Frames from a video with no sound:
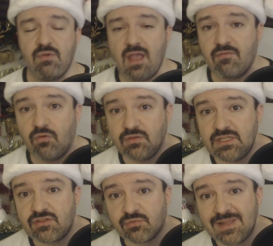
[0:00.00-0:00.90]
We have
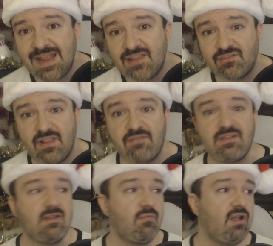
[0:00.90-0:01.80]
only three days
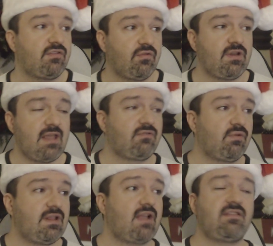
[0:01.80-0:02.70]
left in the month, twenty-eighth,
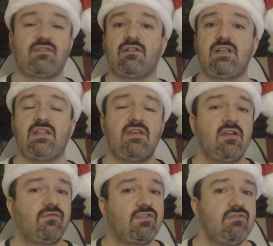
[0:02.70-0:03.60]
twenty-ninth, and thirtieth,
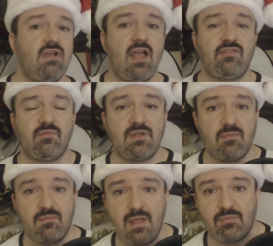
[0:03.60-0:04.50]
for you guys to
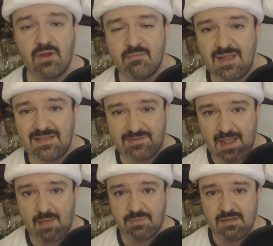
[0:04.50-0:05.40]
become a member and make this
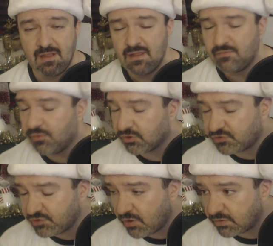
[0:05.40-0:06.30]
happen. We're
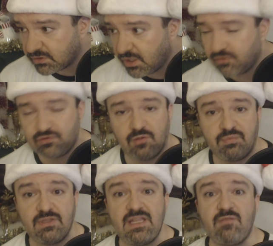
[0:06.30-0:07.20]
so close, so
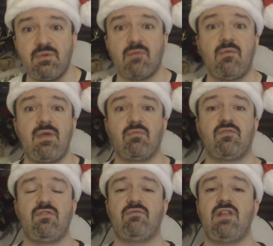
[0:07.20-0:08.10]
please become a
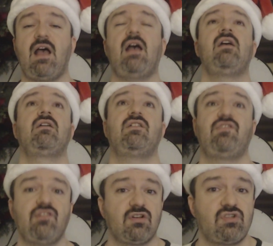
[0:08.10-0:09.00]
member if you have not.
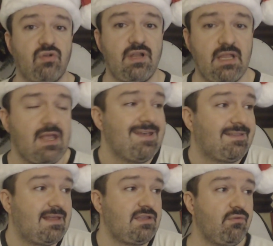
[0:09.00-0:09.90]
Consider joining.
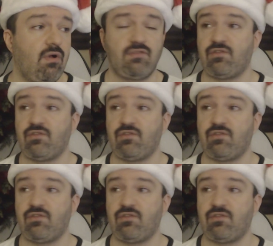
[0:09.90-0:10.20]
Thank you all.